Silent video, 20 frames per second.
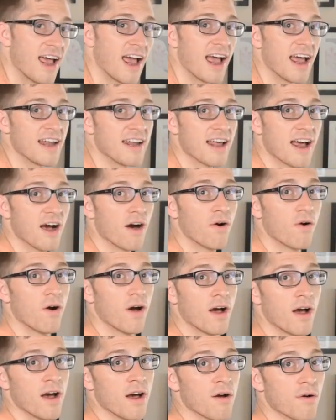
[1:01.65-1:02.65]
and
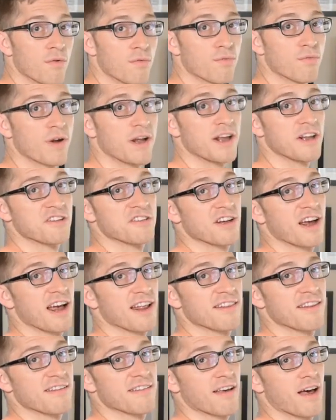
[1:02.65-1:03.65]
now reach
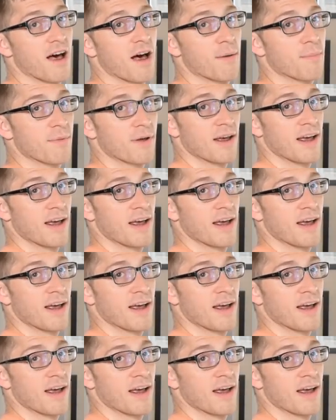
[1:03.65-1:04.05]
at the top.